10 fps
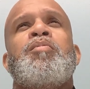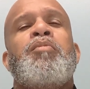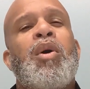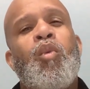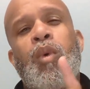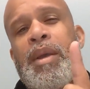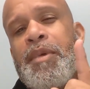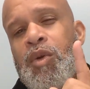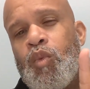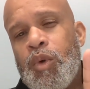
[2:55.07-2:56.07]
But
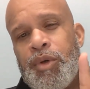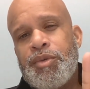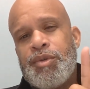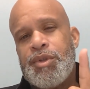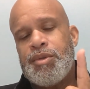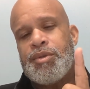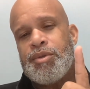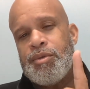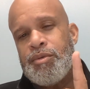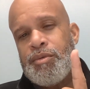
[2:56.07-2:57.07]
women weren't
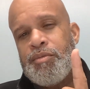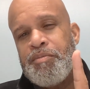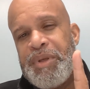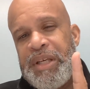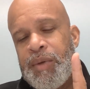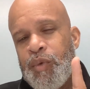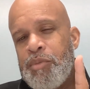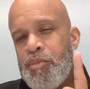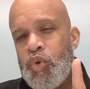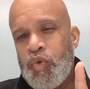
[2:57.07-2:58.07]
being
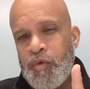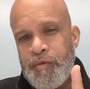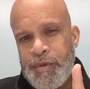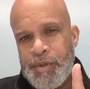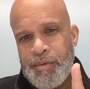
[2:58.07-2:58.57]
removed.